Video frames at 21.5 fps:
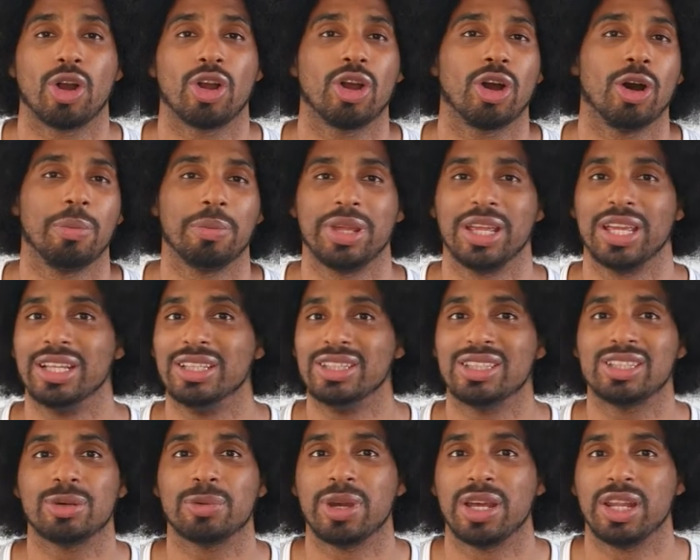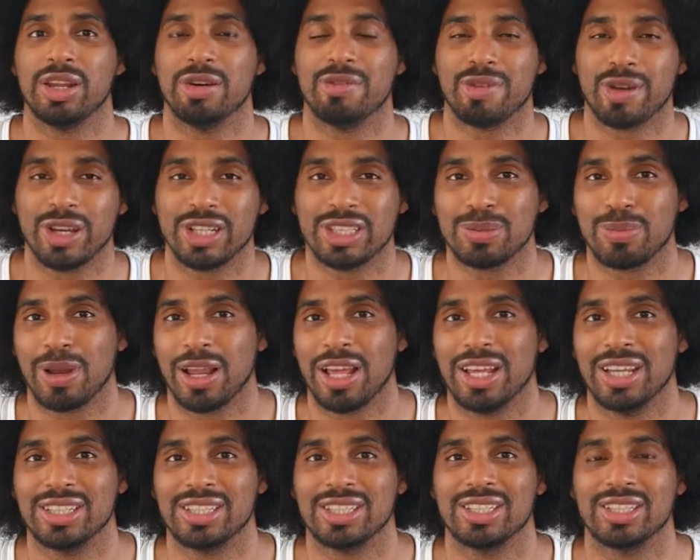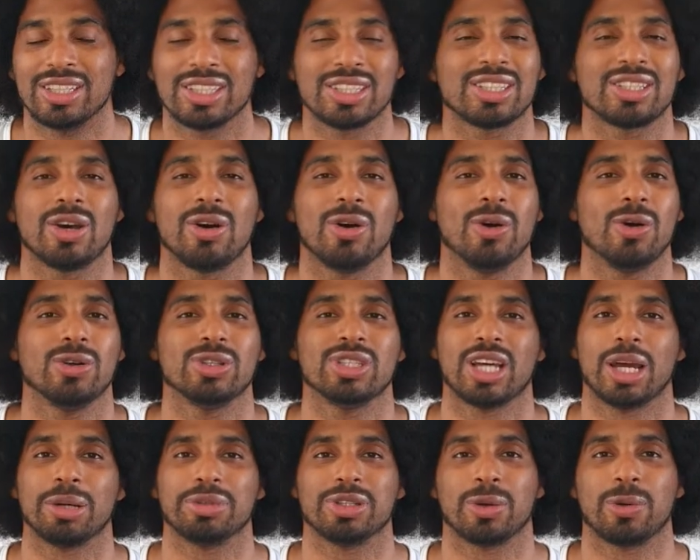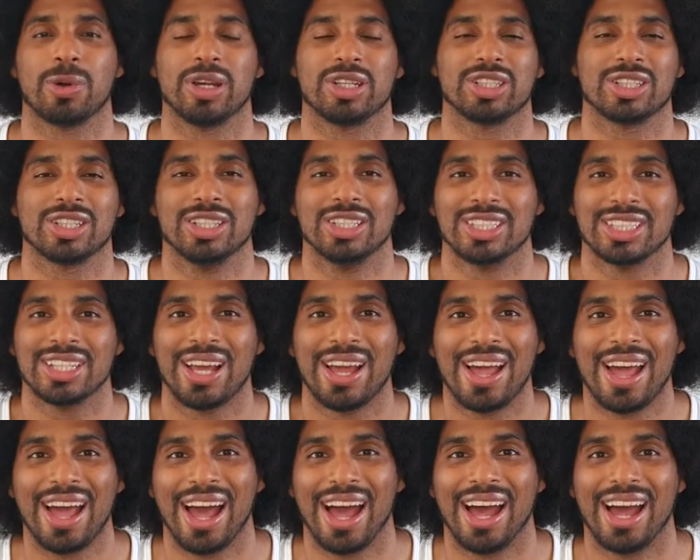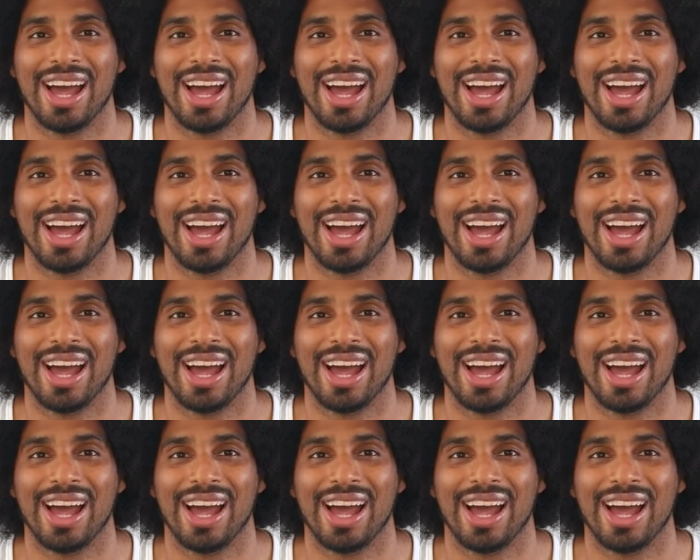what got me into it in the first place, and just all types of questions.